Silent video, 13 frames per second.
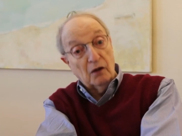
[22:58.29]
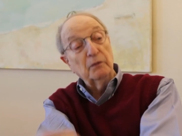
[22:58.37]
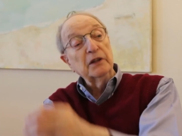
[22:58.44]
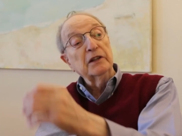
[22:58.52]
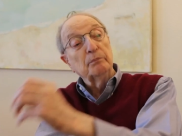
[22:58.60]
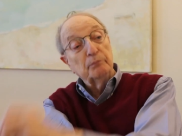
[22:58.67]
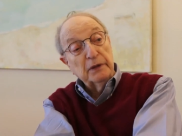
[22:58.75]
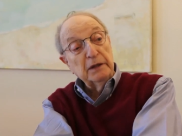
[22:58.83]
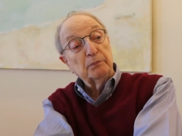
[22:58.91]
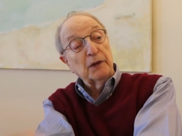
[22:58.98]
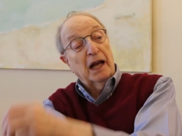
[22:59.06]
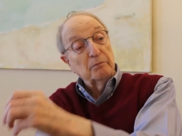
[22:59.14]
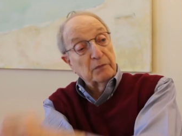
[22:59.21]
But the
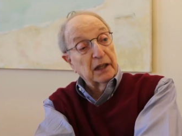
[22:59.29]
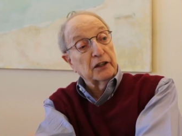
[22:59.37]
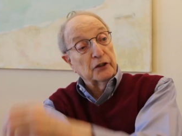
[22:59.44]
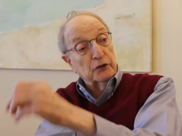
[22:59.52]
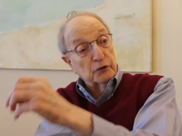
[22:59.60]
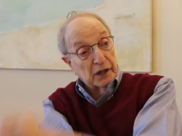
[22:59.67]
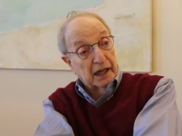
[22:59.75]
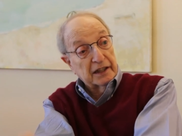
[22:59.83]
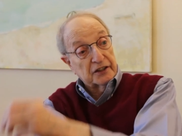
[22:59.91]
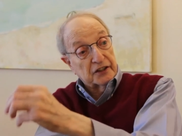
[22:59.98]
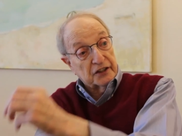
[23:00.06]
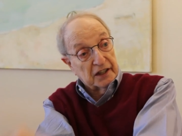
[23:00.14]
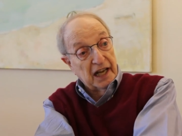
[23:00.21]
people I met in the
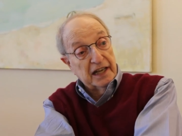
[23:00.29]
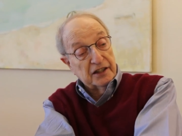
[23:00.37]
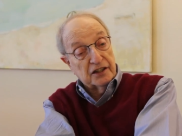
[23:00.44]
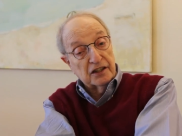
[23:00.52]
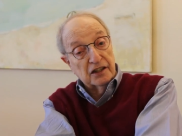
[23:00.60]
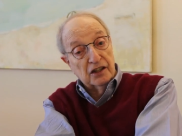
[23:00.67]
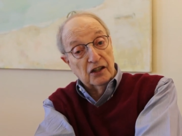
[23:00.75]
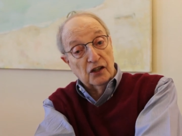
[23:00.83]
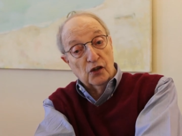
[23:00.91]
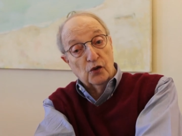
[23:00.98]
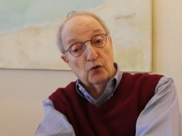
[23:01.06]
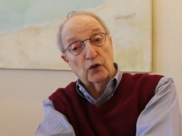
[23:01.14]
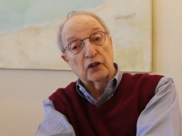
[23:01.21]
United States
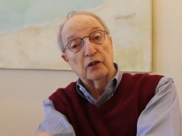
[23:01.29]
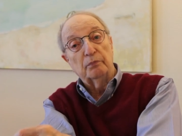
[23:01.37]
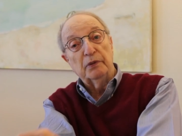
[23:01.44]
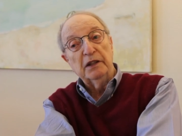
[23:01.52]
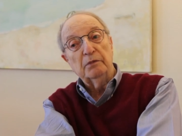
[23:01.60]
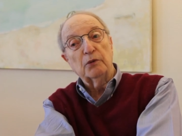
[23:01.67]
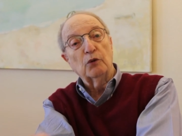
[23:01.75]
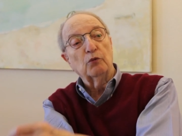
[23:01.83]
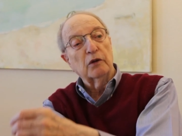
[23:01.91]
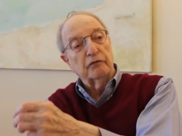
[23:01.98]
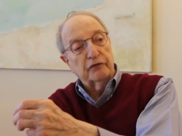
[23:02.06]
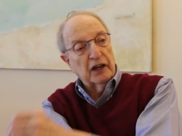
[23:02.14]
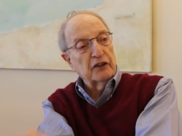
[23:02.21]
were the people who
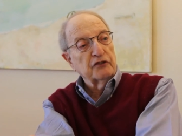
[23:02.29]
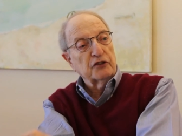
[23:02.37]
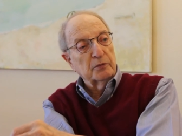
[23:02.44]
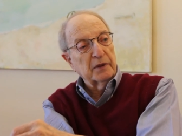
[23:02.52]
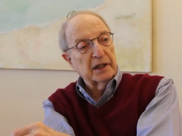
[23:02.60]
were fresh from